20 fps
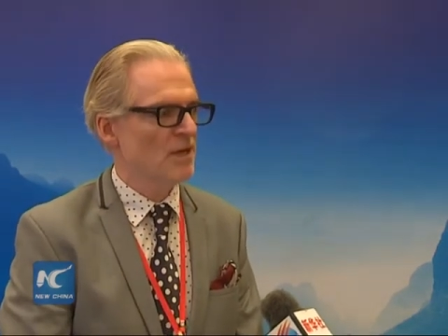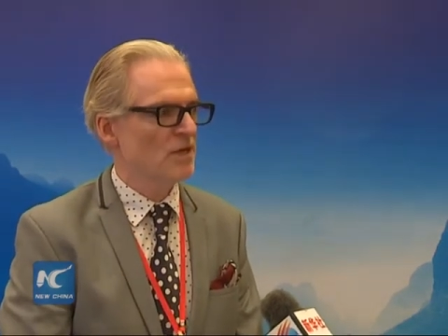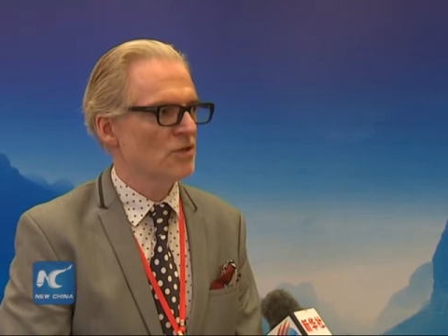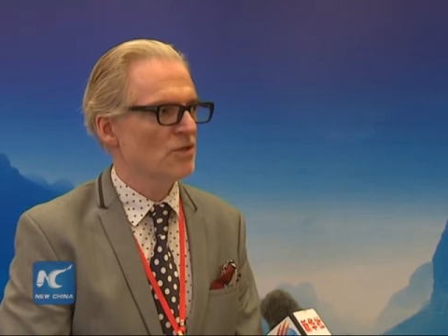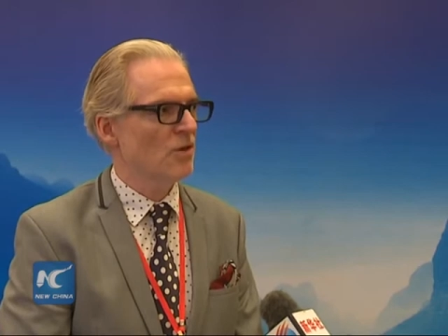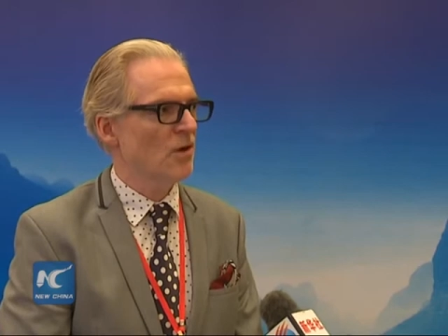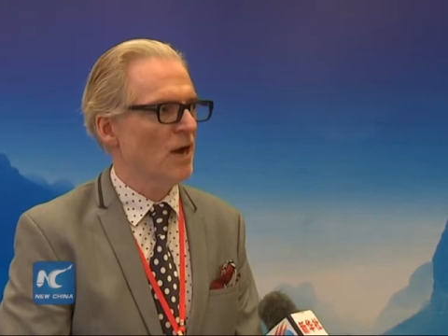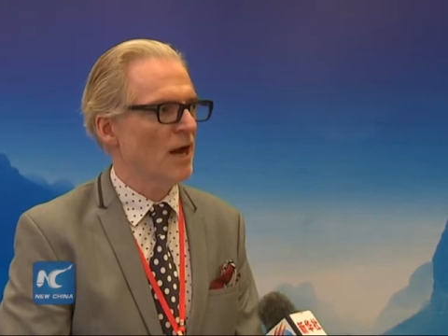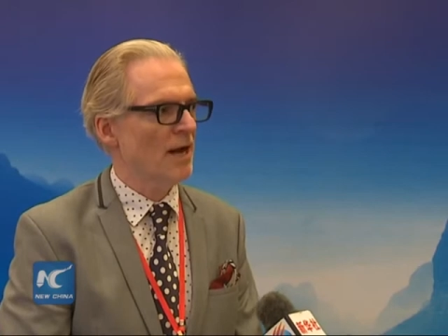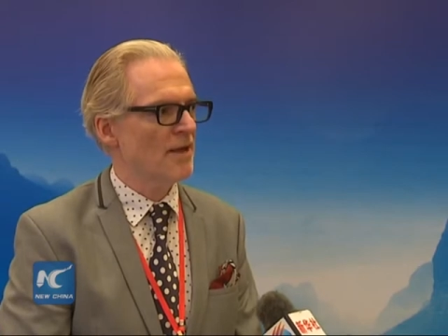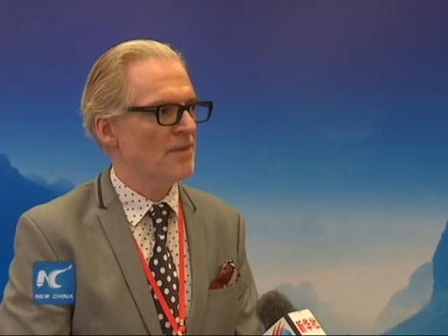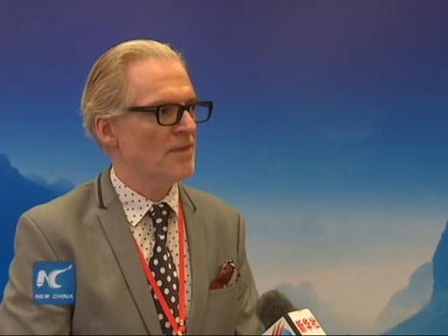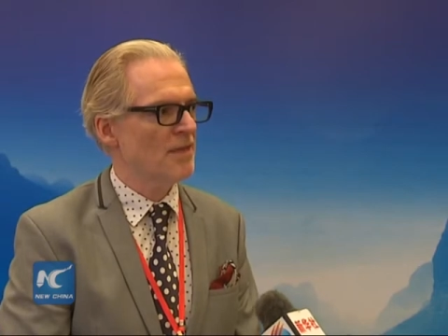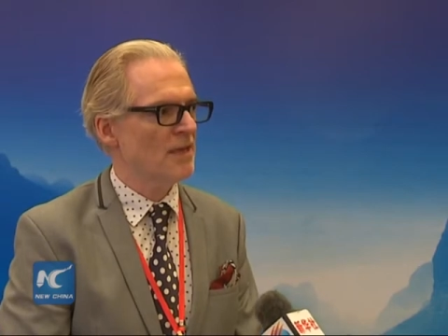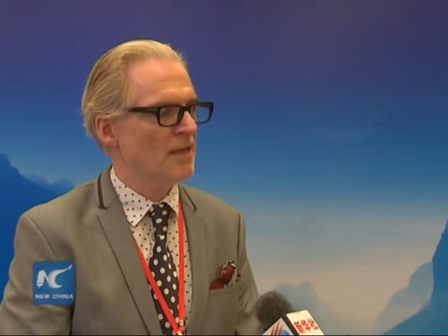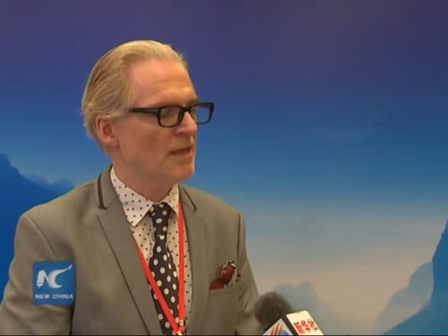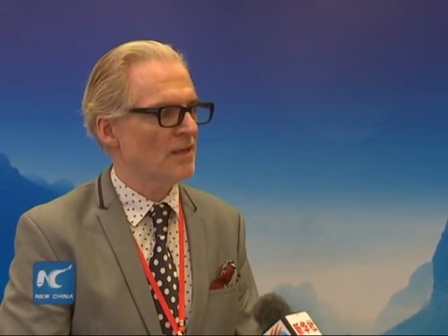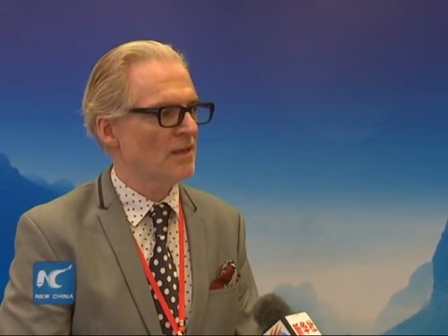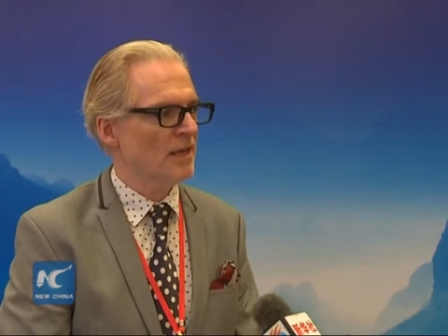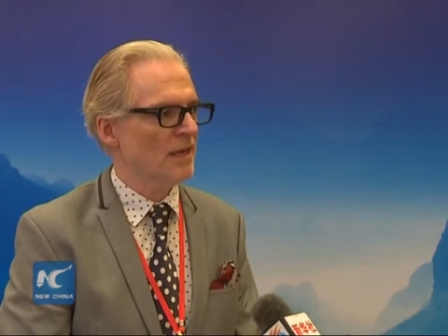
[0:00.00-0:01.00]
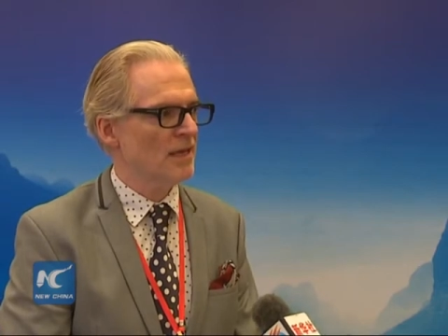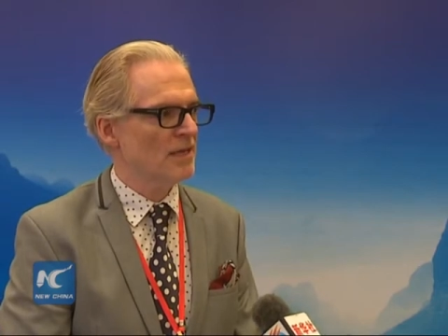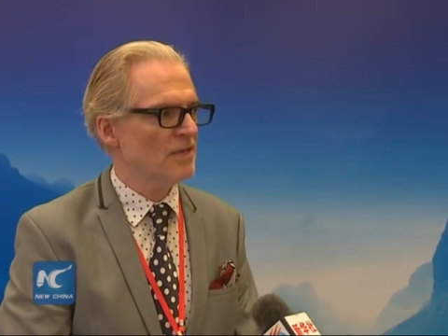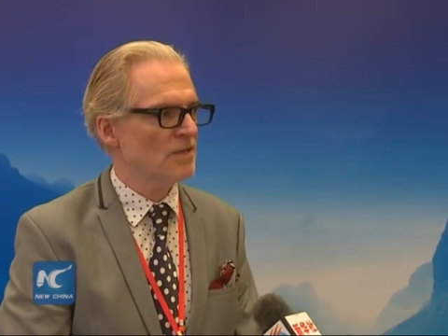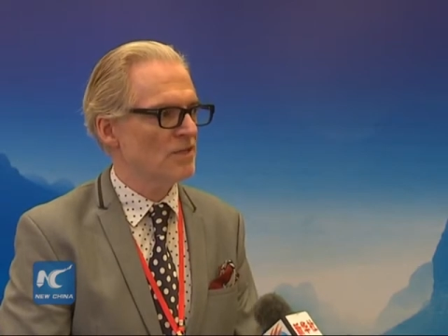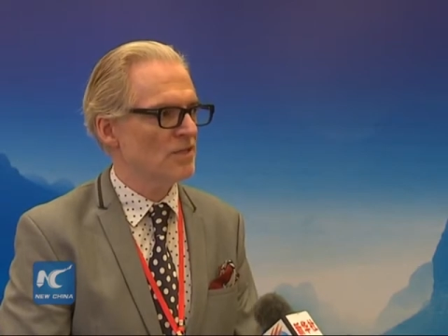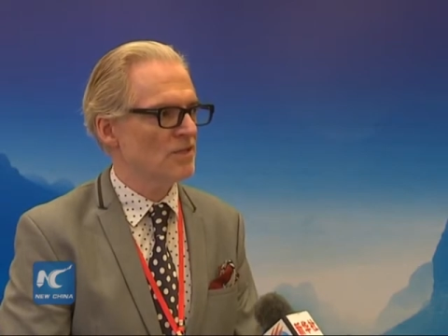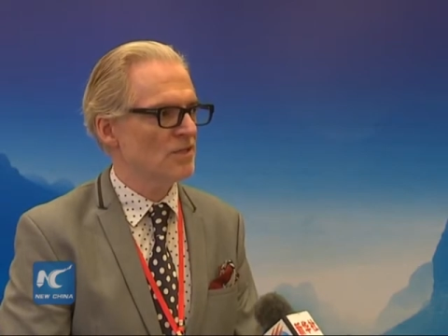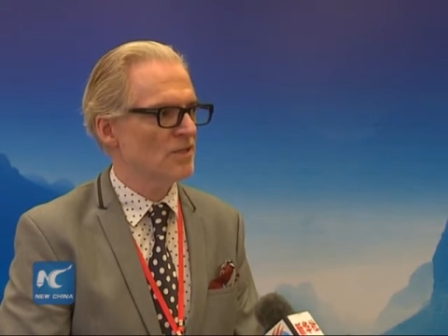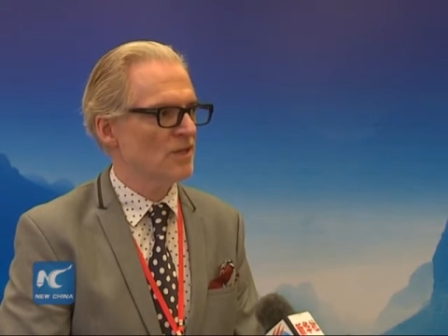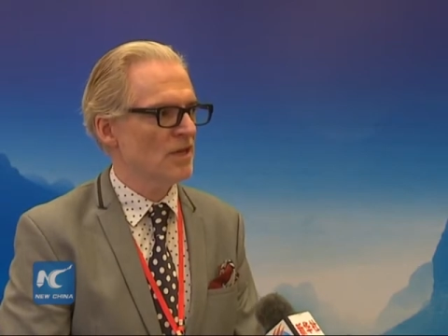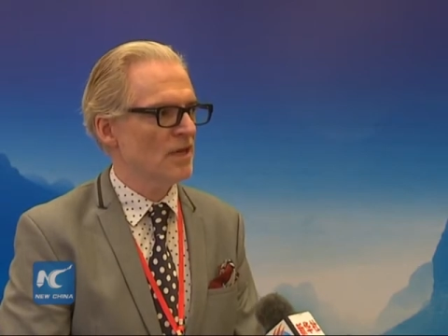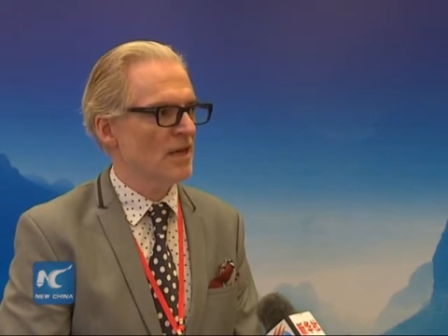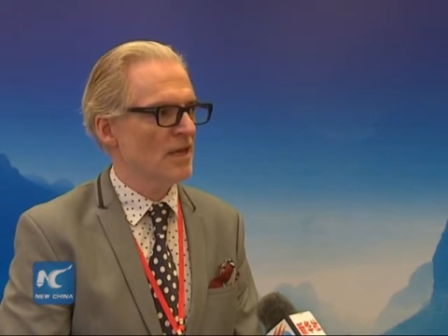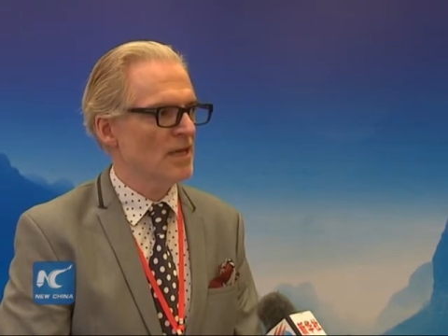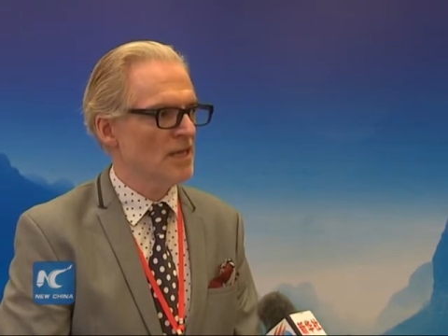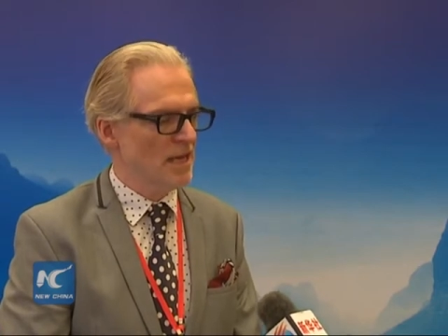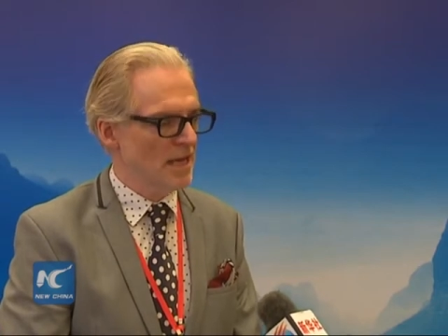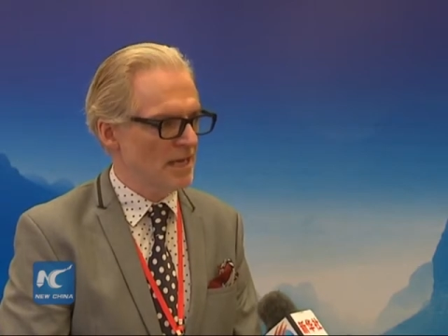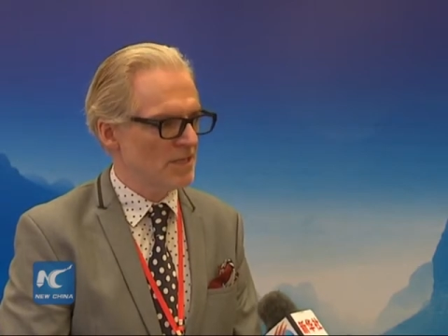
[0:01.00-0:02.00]
So I think that
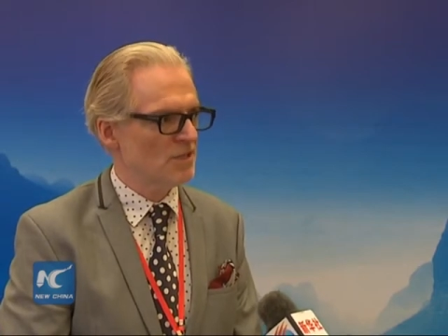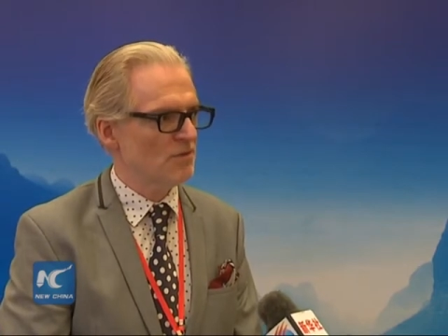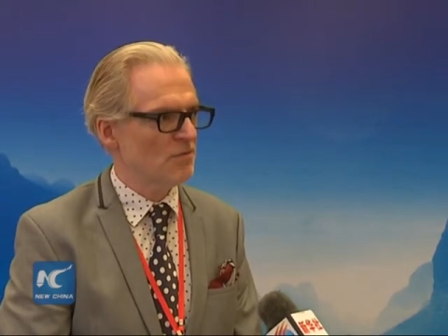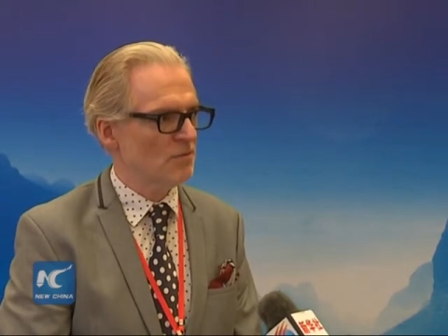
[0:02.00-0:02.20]
yes,